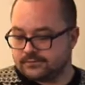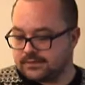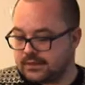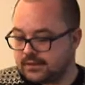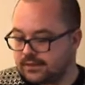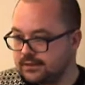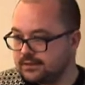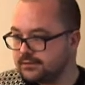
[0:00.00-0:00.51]

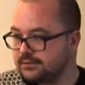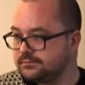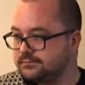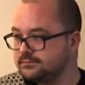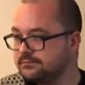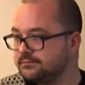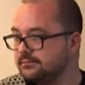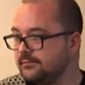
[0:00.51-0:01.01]
And
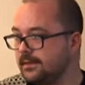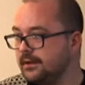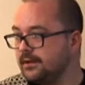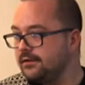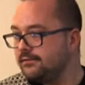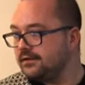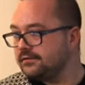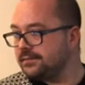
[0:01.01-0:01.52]

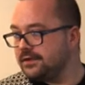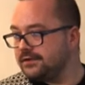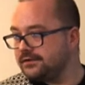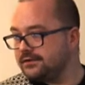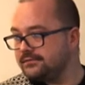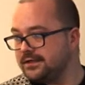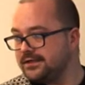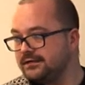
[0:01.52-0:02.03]
this
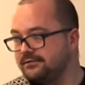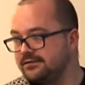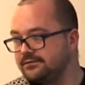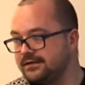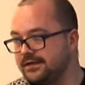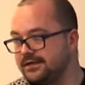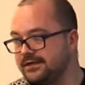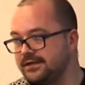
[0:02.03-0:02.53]
picture of me with
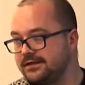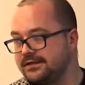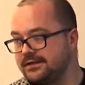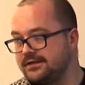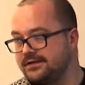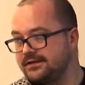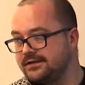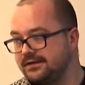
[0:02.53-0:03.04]
my
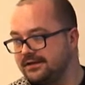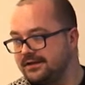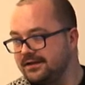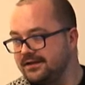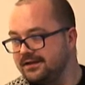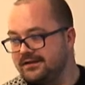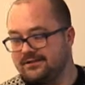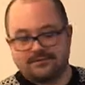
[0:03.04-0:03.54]
kids,
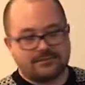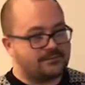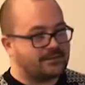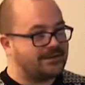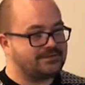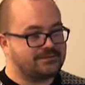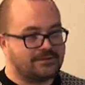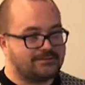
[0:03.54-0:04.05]
for
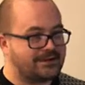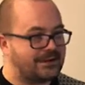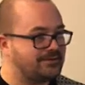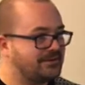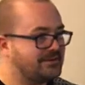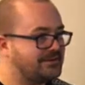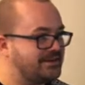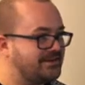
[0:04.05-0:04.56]
my
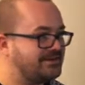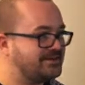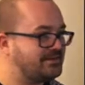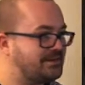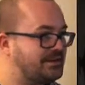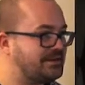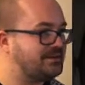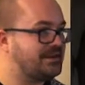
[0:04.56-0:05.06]
one decent
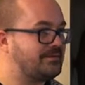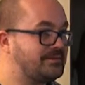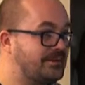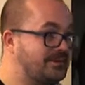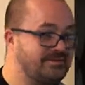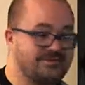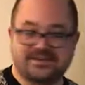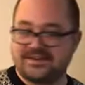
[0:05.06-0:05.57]
picture where I'm
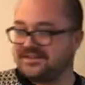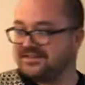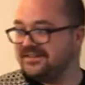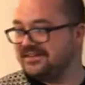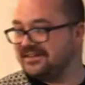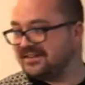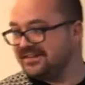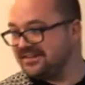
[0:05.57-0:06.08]
not in fancy
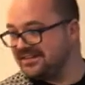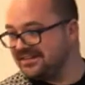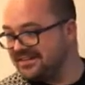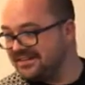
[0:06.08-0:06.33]
dress.